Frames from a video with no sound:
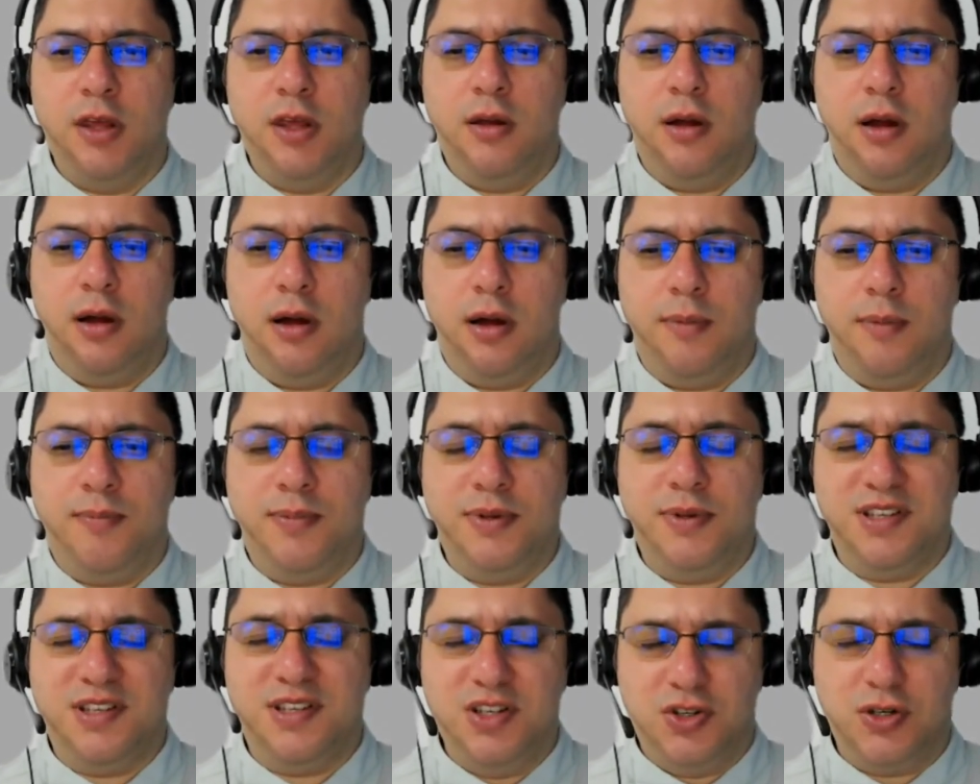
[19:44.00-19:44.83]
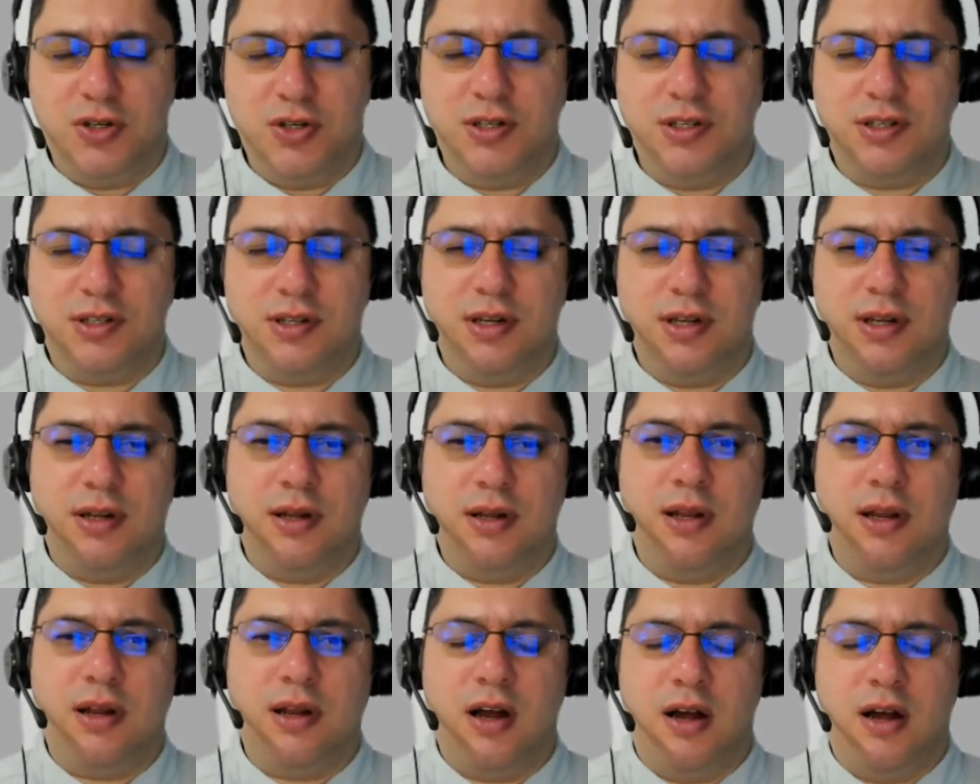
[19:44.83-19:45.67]
uh, positions and,
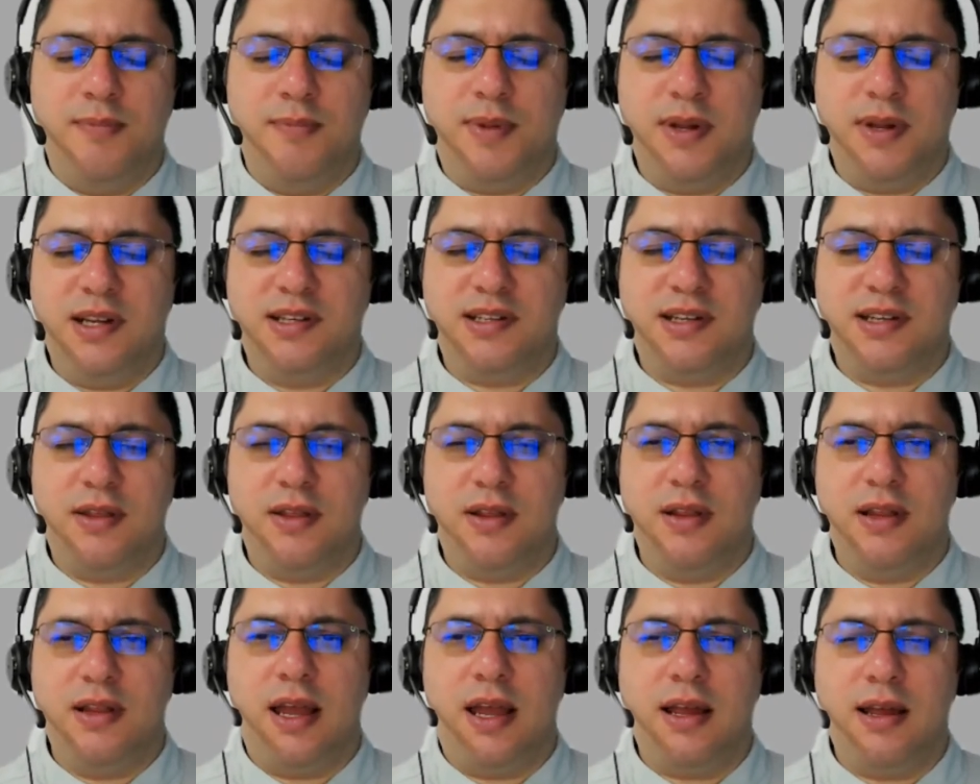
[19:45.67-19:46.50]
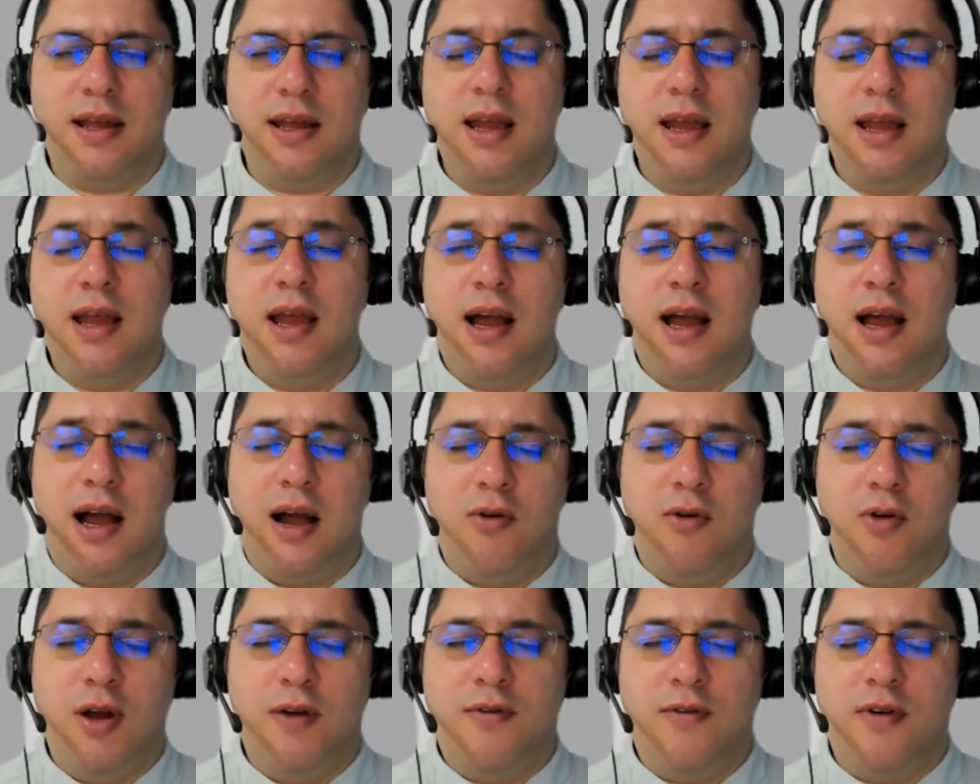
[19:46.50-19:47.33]
and companies and the like
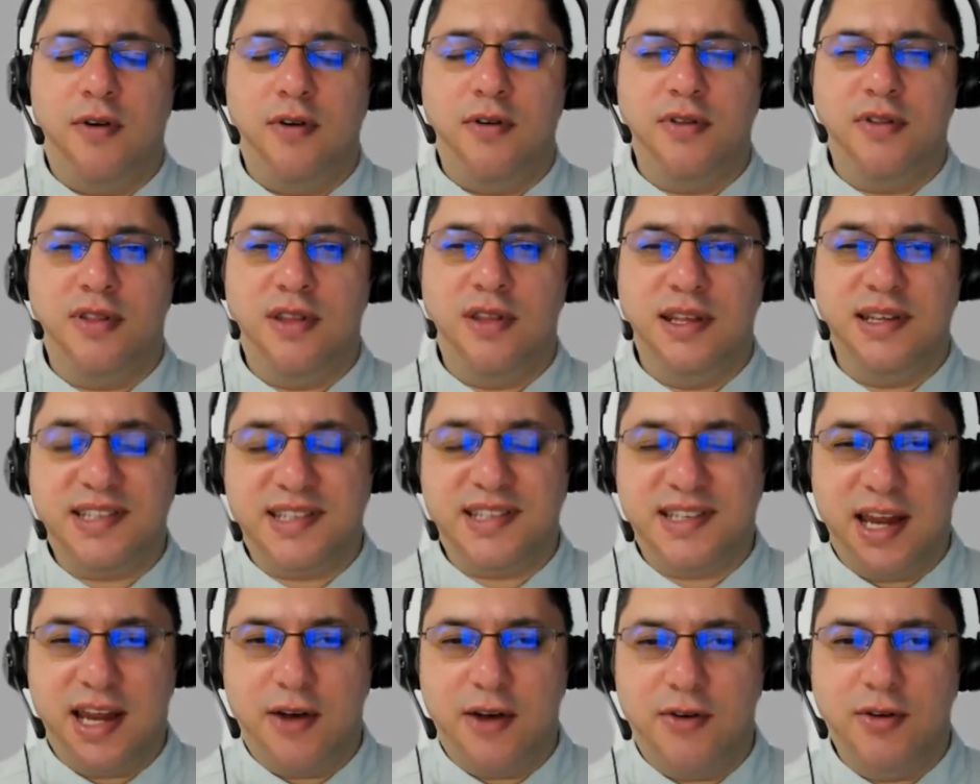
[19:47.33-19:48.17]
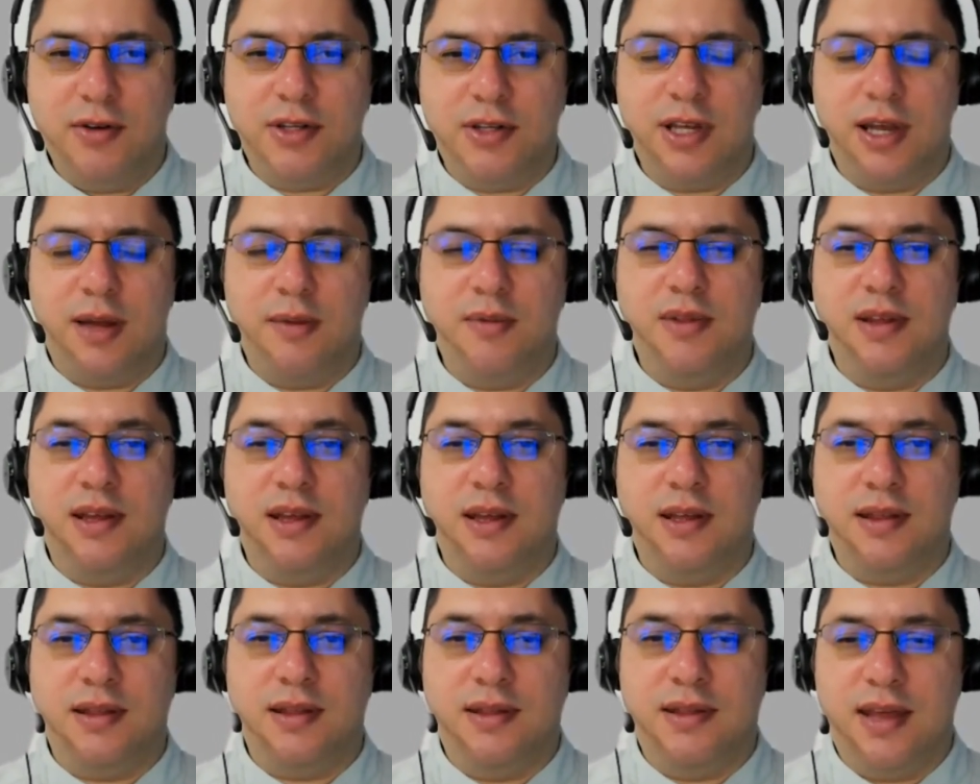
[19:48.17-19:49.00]
However, the stereotype
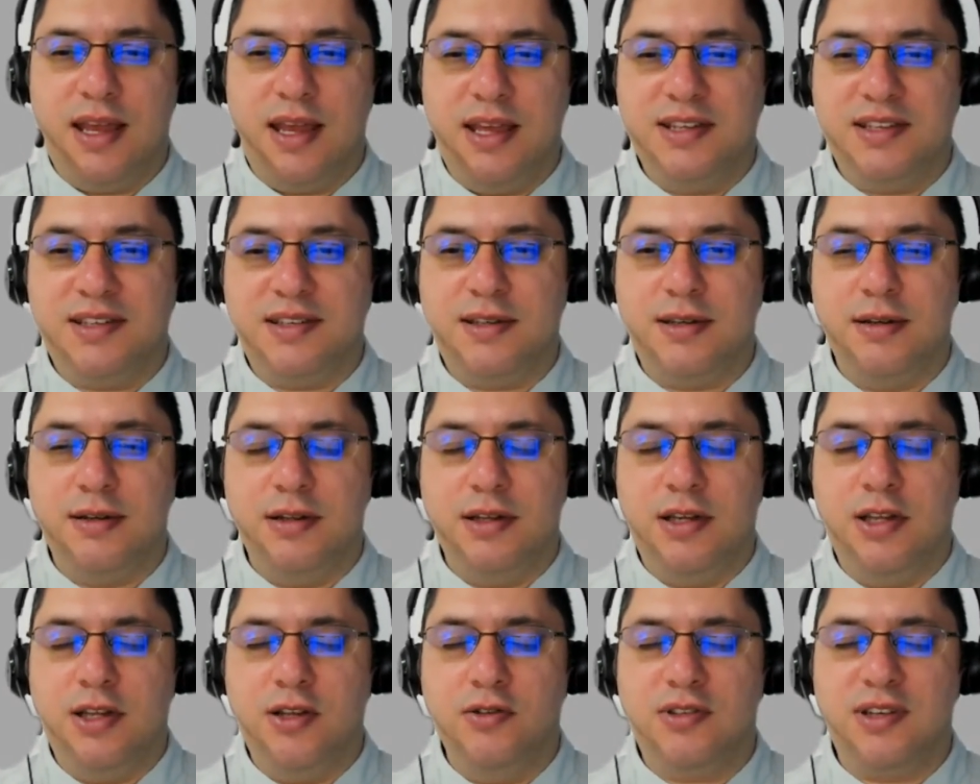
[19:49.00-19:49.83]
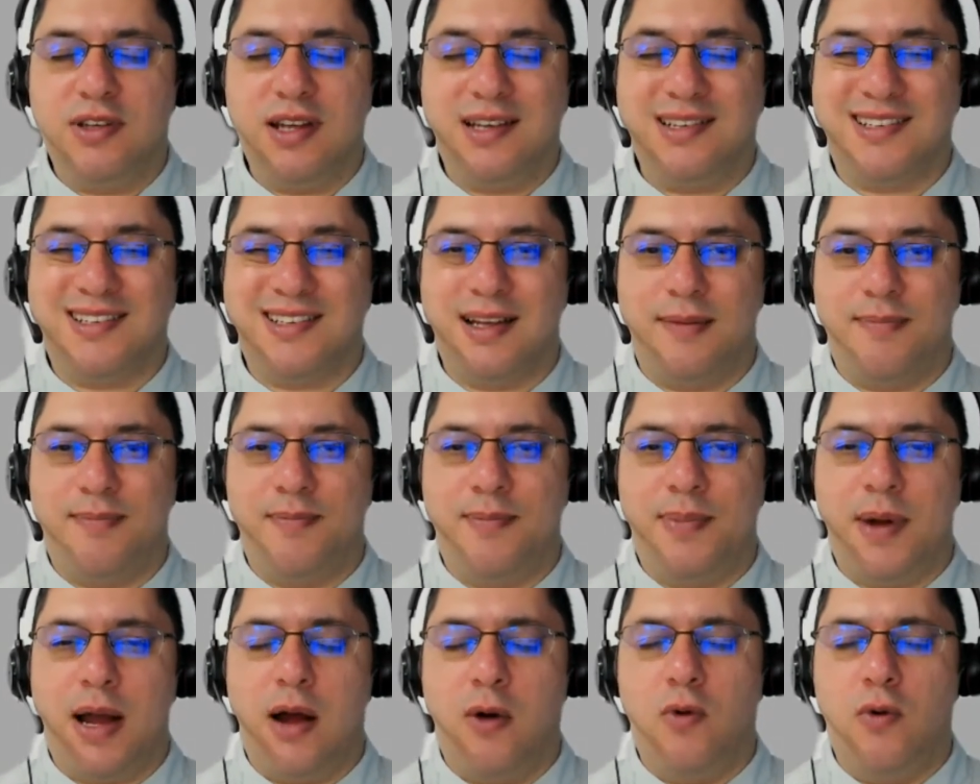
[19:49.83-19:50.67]
that they still use as a
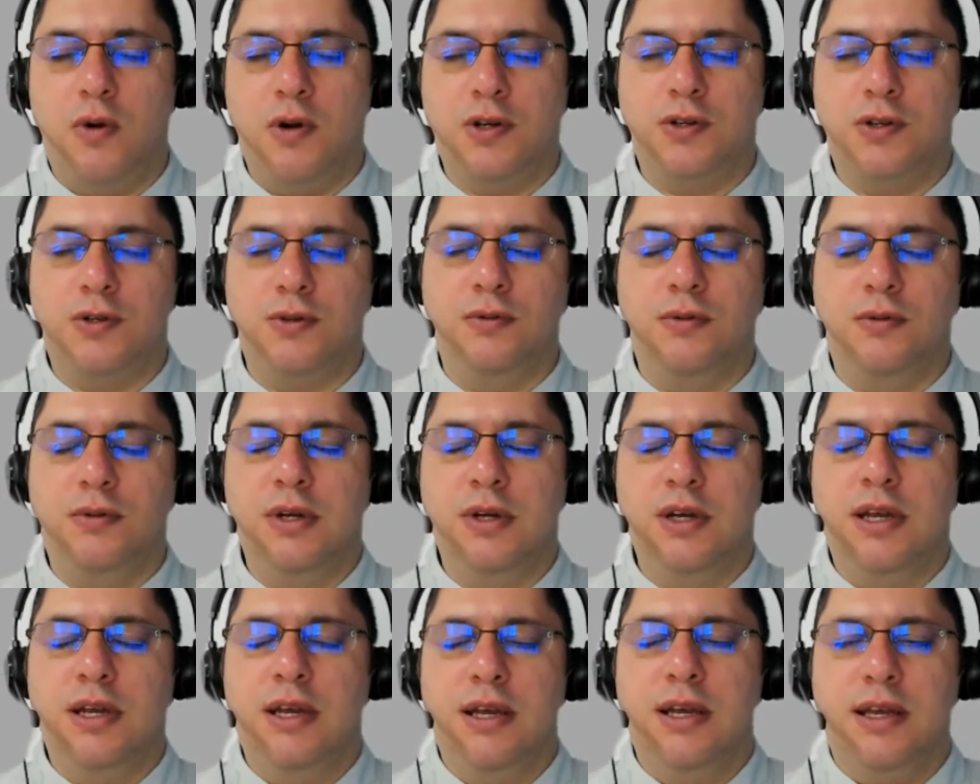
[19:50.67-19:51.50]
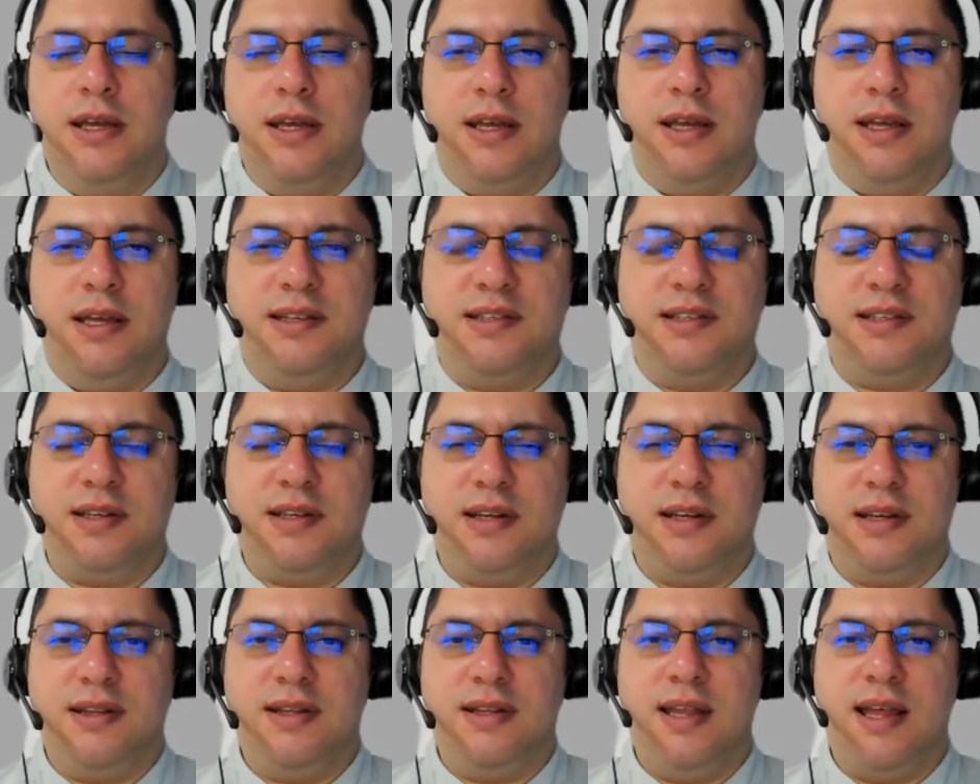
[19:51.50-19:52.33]
power tool is
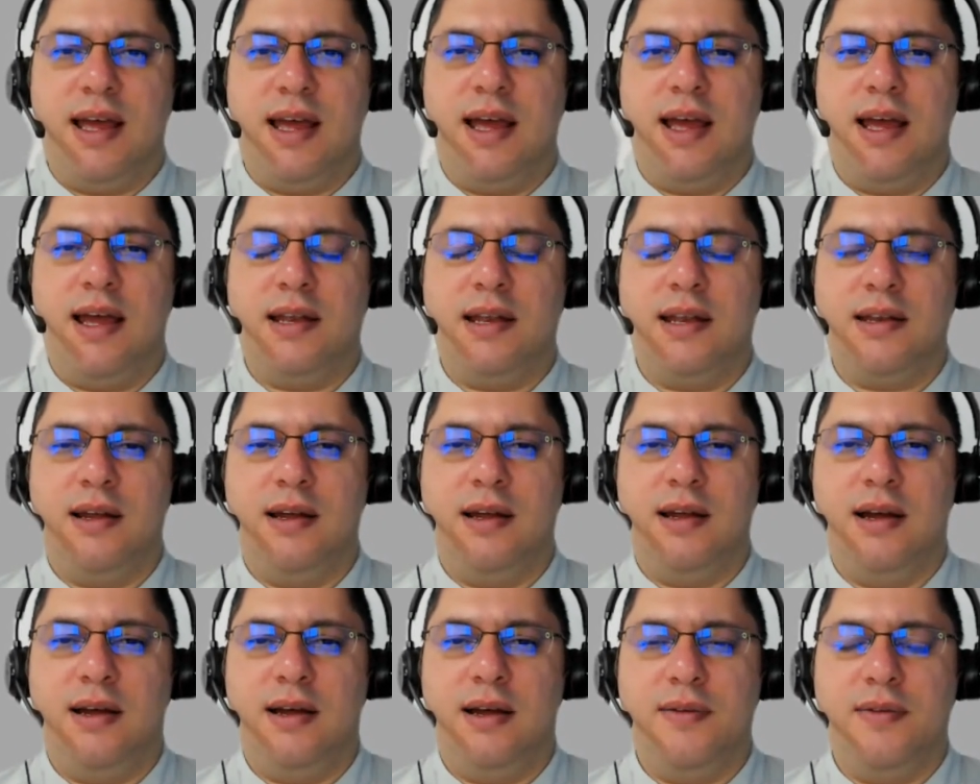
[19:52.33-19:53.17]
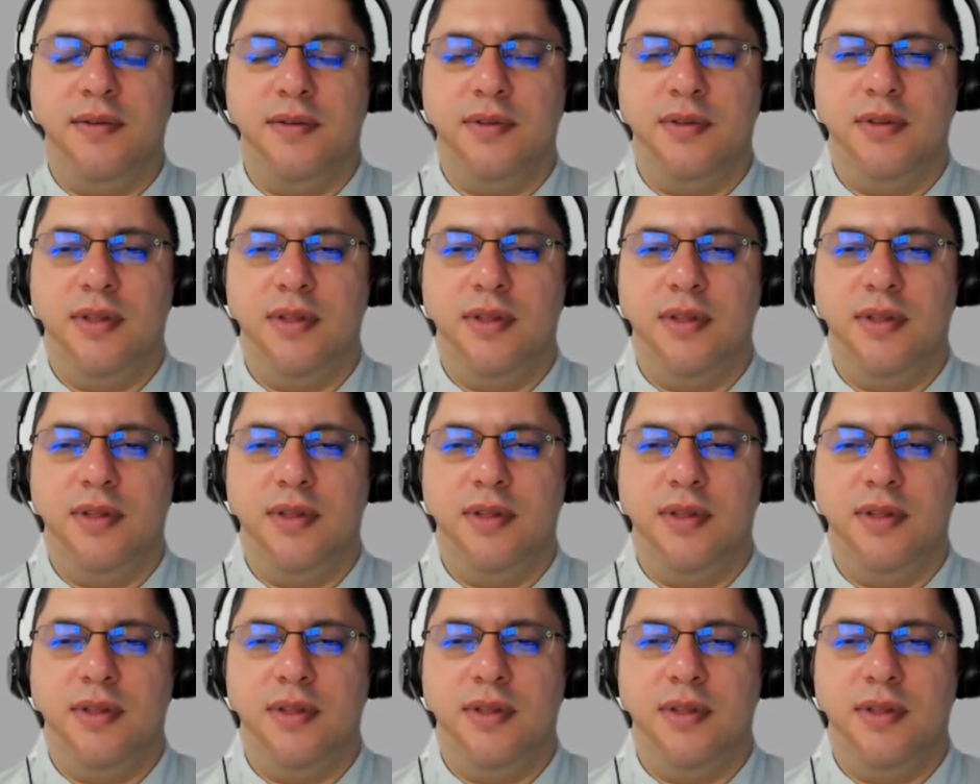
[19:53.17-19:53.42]
that uh,